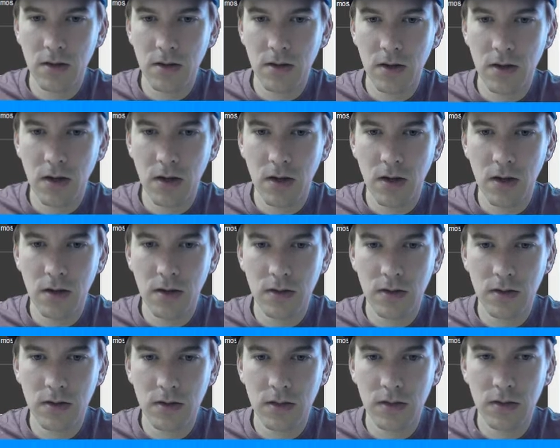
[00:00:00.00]

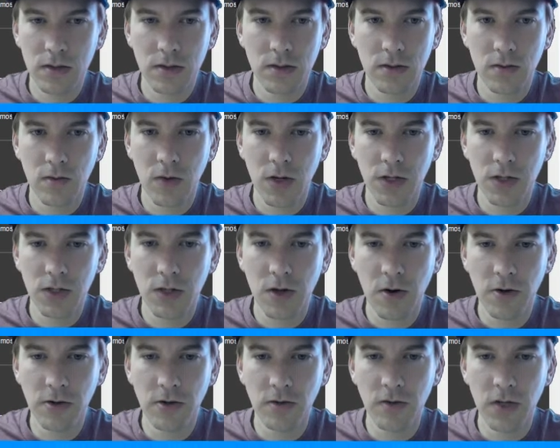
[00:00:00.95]
And when I
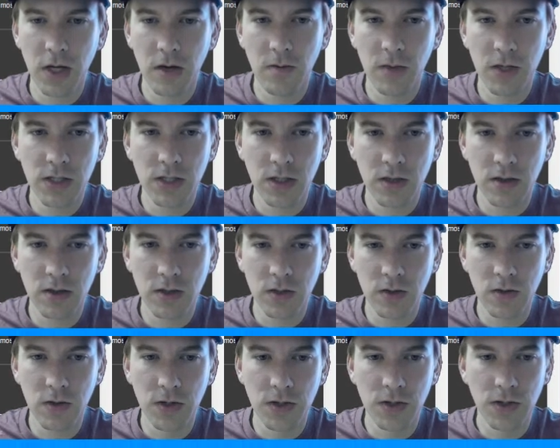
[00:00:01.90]
start a new game, I set the
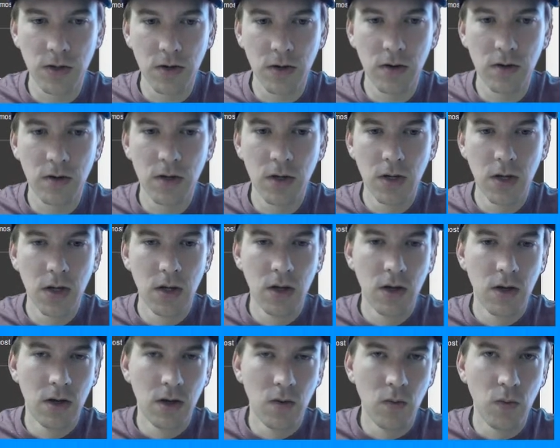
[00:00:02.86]
score to 0.
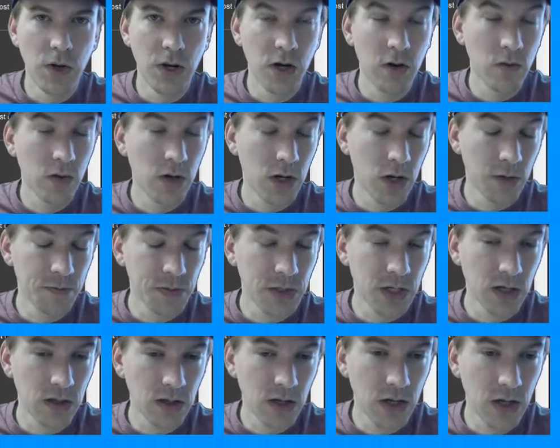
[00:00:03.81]
When I want to
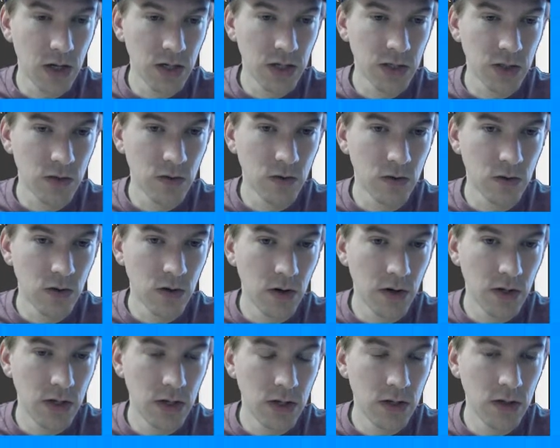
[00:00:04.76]
update the high score
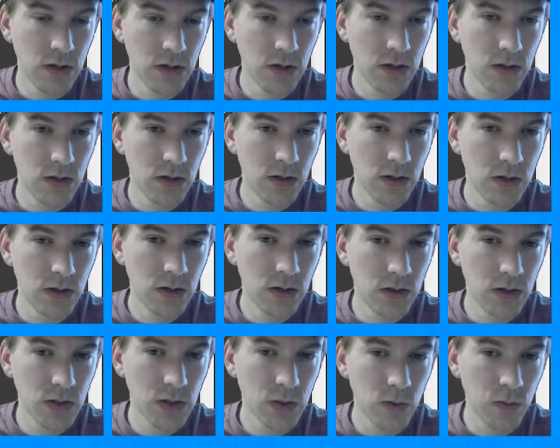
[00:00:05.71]

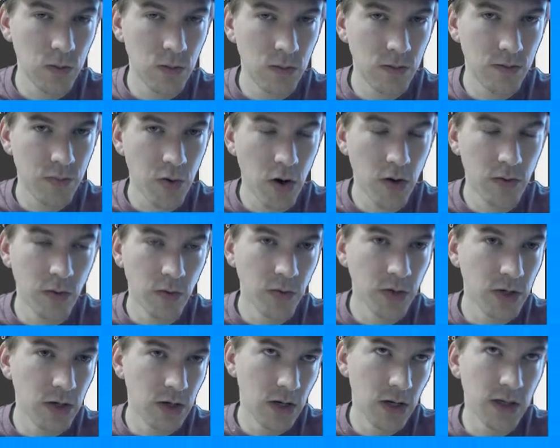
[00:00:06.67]
is
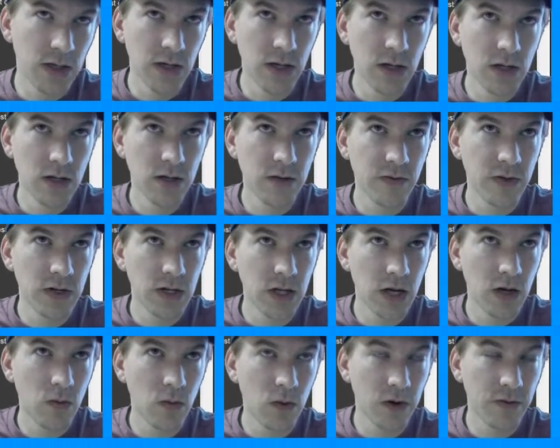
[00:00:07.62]
probably at the end of the
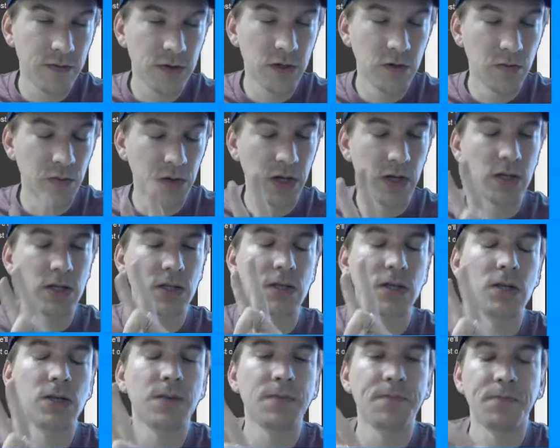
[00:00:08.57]
day, one of two
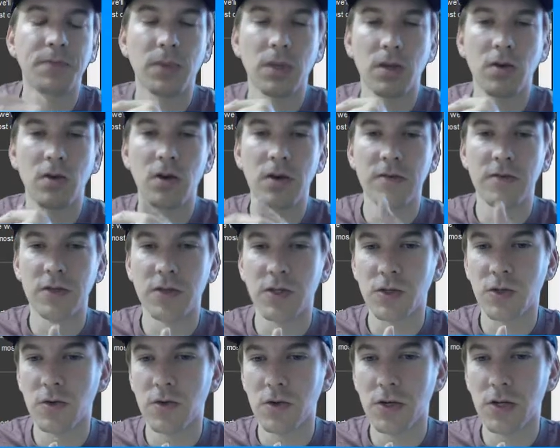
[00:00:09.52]
places. If the
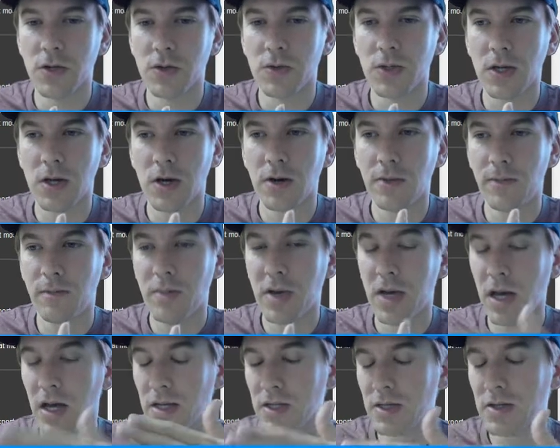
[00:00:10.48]
score goes up
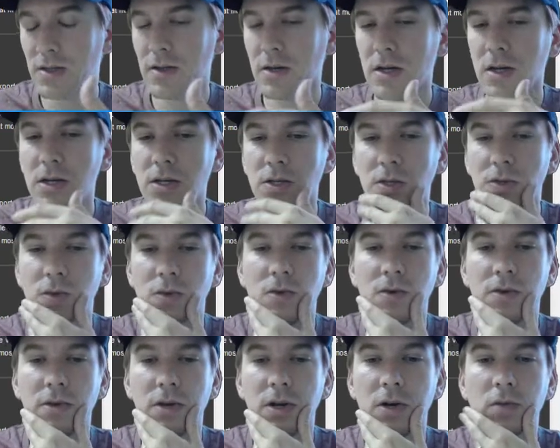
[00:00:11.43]
past the high score,
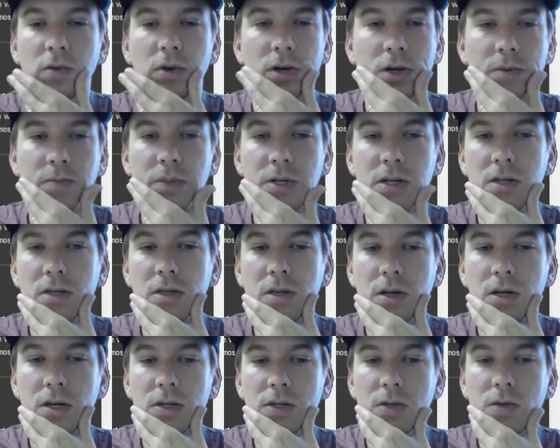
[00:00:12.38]
then I want to update the
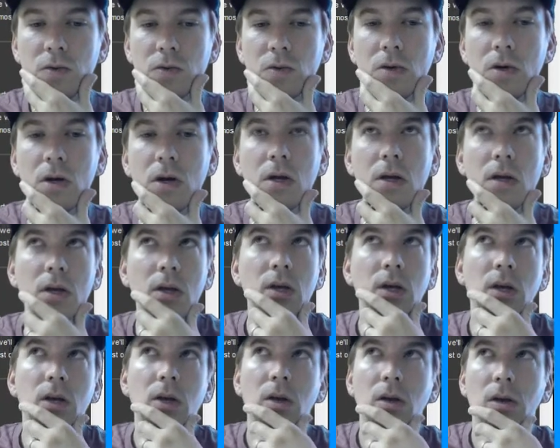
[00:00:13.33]
high score,
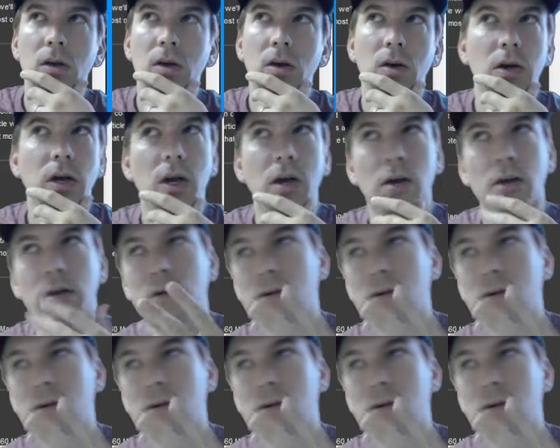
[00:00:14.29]
and